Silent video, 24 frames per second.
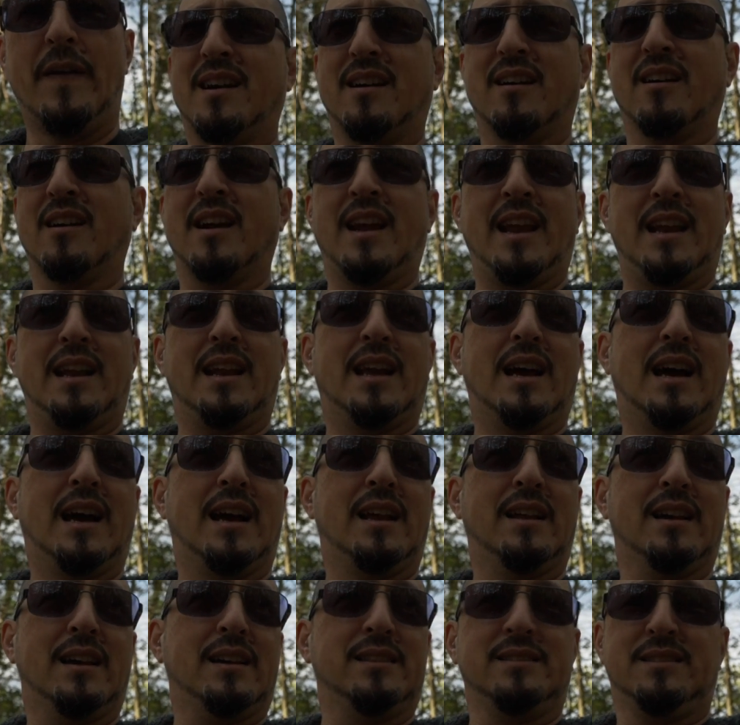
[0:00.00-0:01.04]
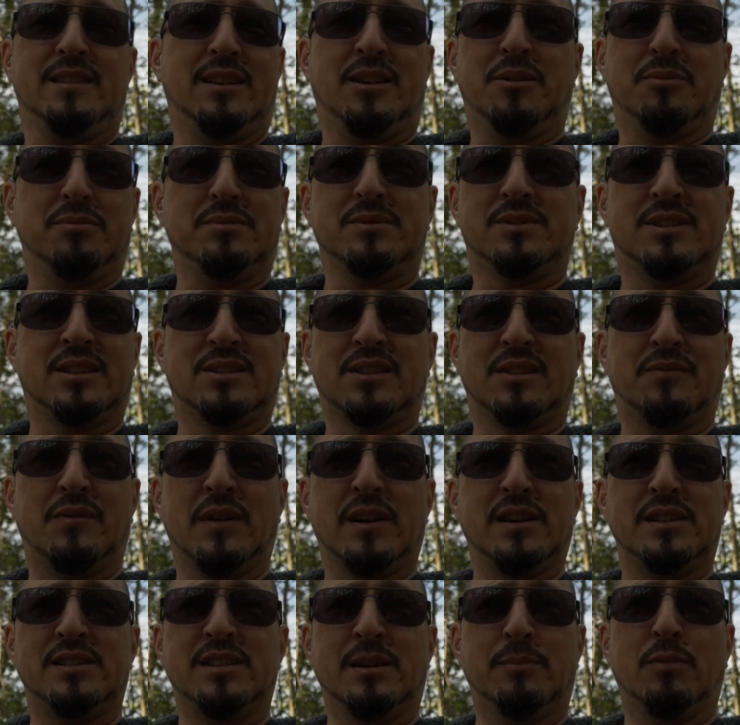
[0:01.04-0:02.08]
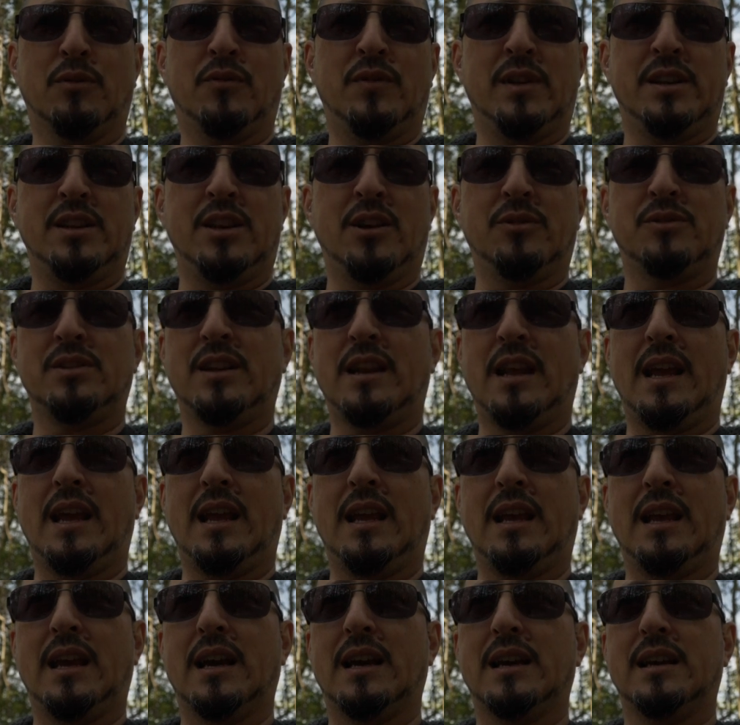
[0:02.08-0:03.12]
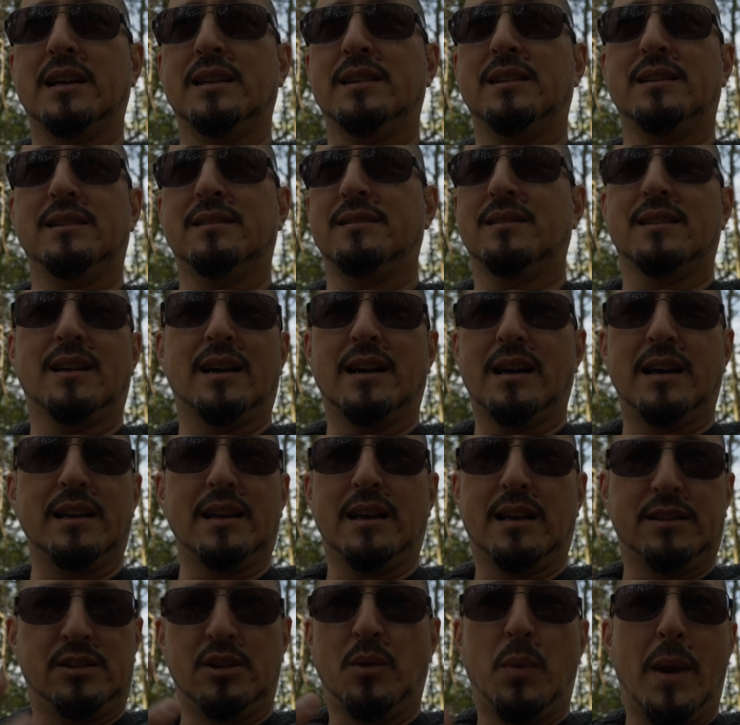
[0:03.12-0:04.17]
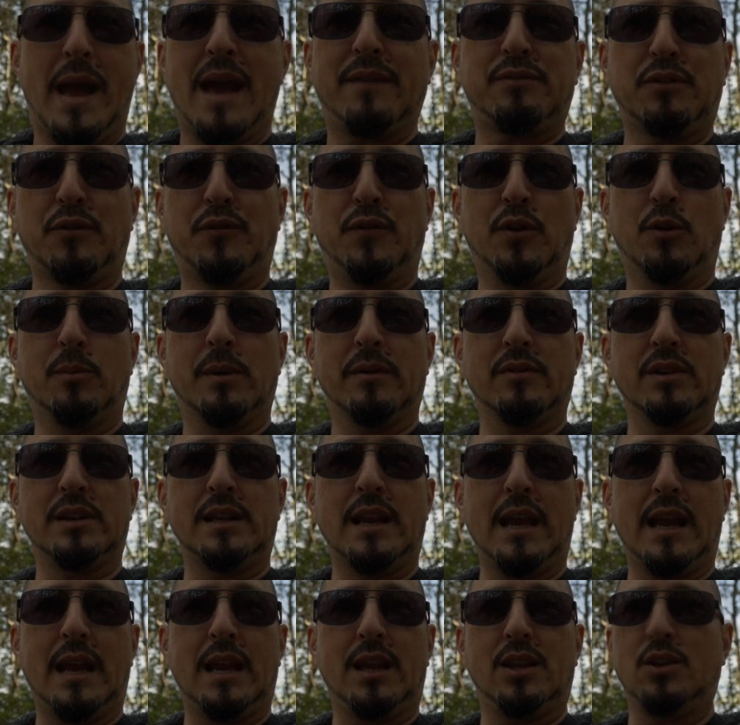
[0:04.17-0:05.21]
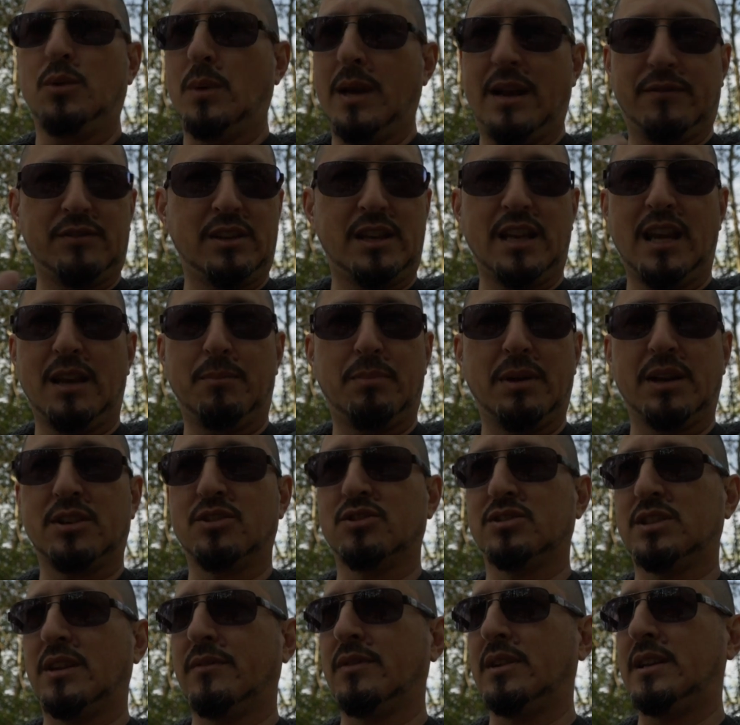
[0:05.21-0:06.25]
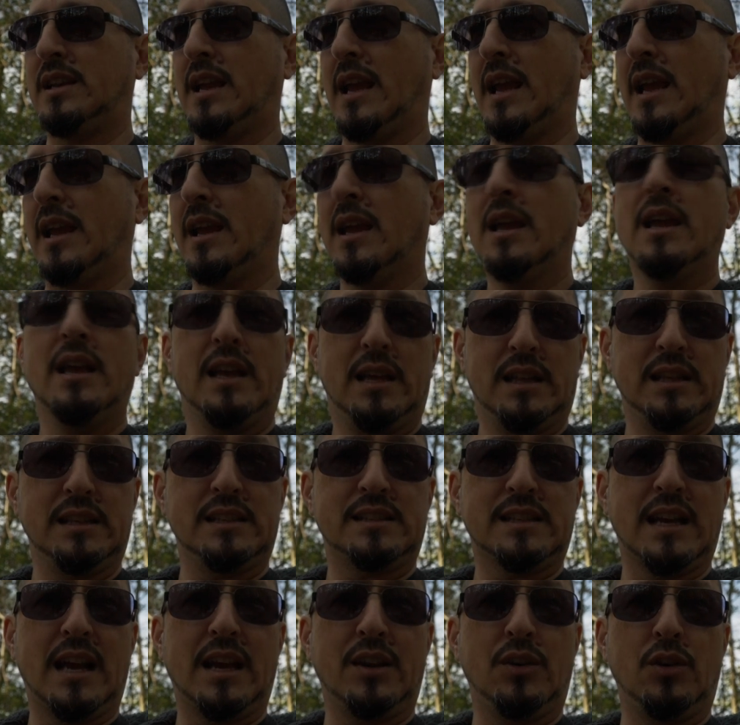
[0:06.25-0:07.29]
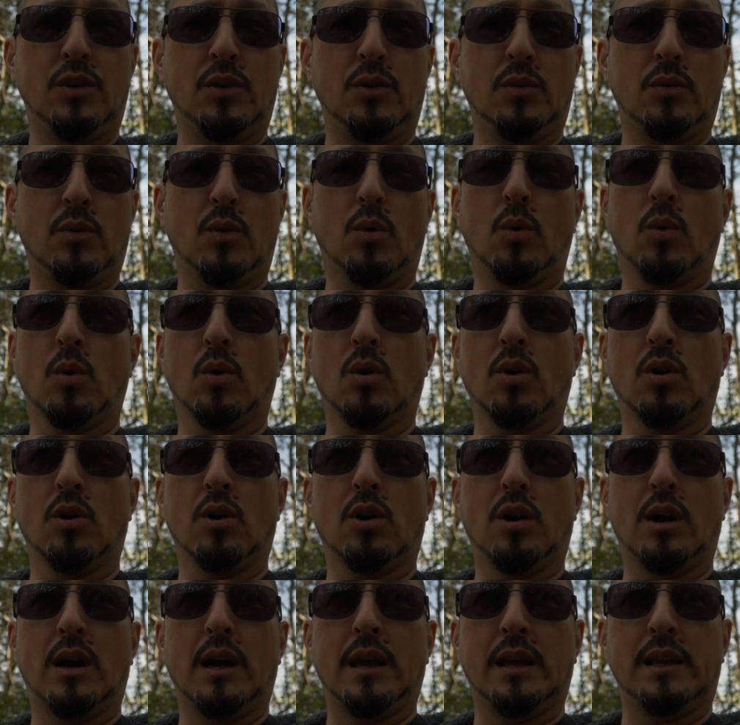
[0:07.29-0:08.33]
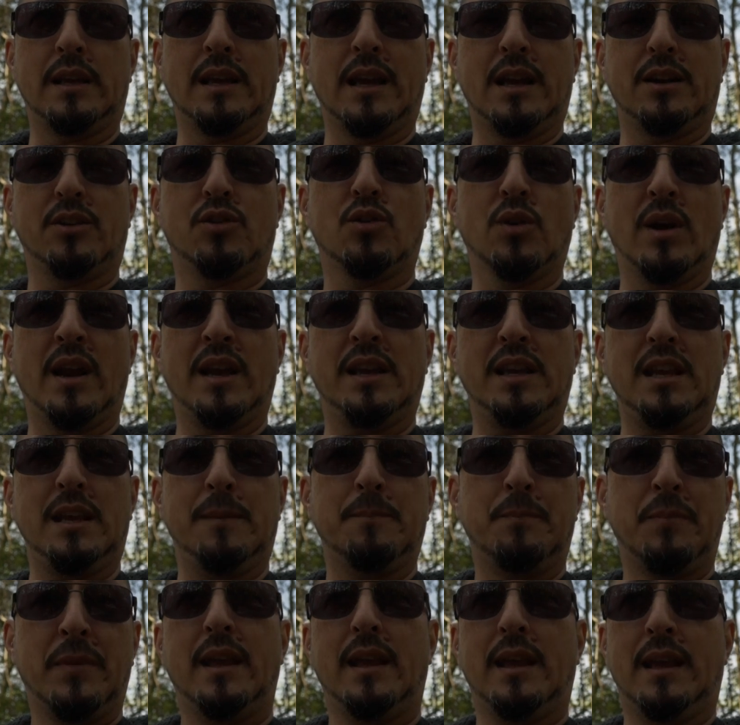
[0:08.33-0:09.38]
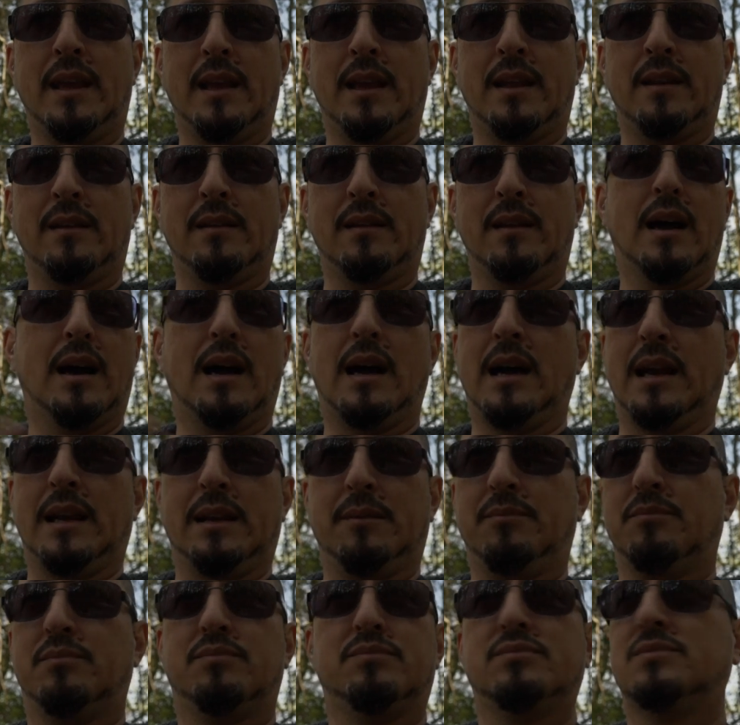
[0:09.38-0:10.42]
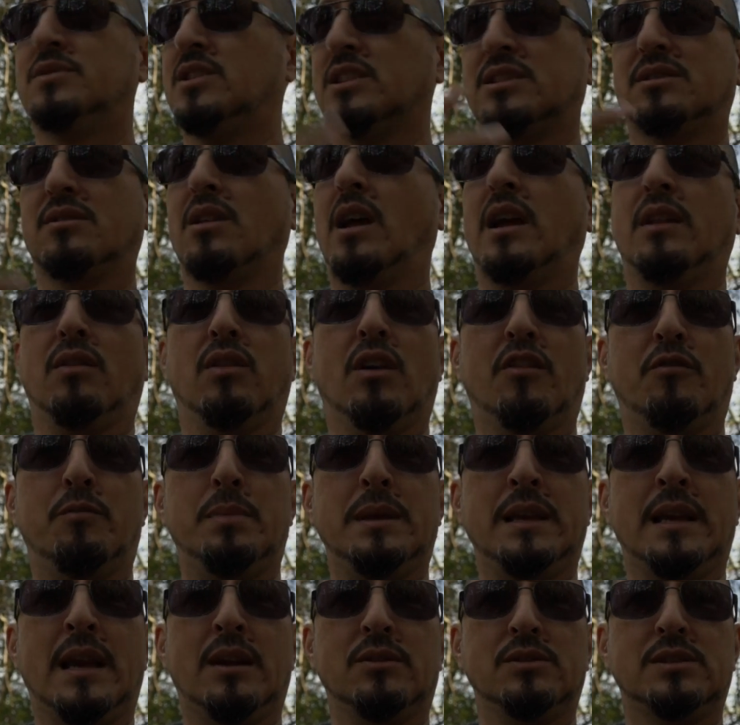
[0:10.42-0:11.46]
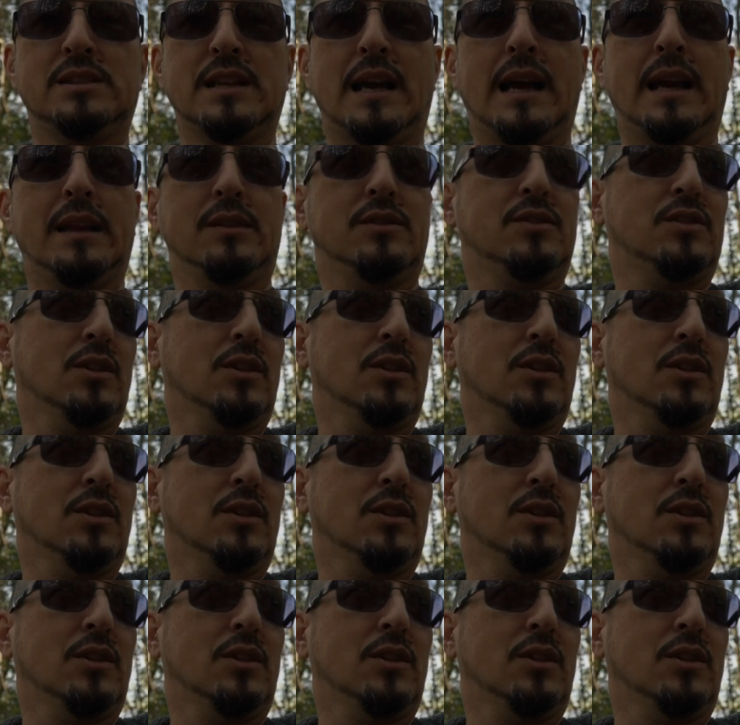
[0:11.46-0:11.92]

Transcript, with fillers: All right, uh, uh, you know, just a very simple video today. Uh, you have to film every day, you have to take pictures every day, at least I do, or I get cranky. And I just, I love being outside.